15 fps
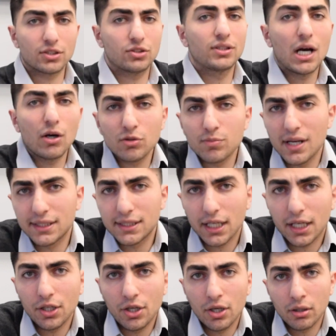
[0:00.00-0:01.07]
So that was my
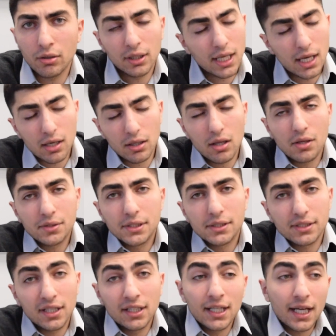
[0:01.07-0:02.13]
2nd year. A lot of
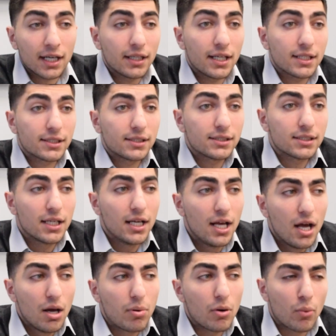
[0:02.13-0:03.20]
losses, a lot of lessons,
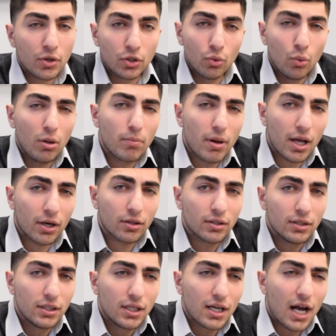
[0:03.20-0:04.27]
but we're doing better.
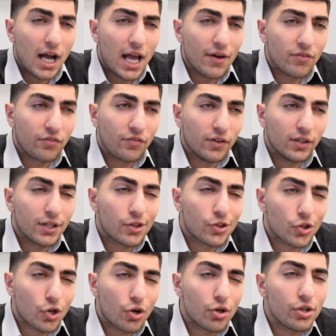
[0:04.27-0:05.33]
I have a feeling
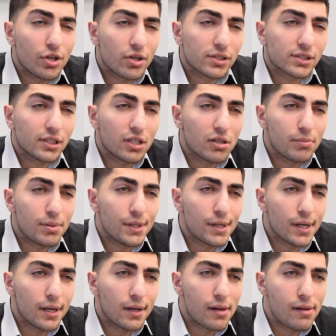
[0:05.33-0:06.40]
3rd year is gonna be
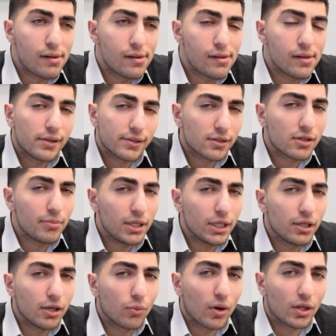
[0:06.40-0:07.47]

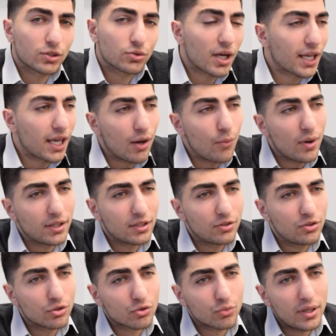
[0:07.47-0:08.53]
a good one. So I can't wait to
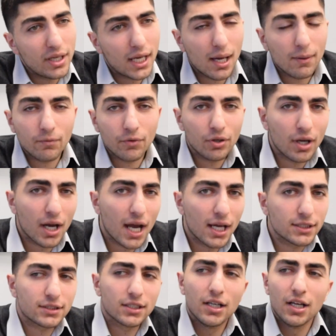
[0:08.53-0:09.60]
do the recap for you guys.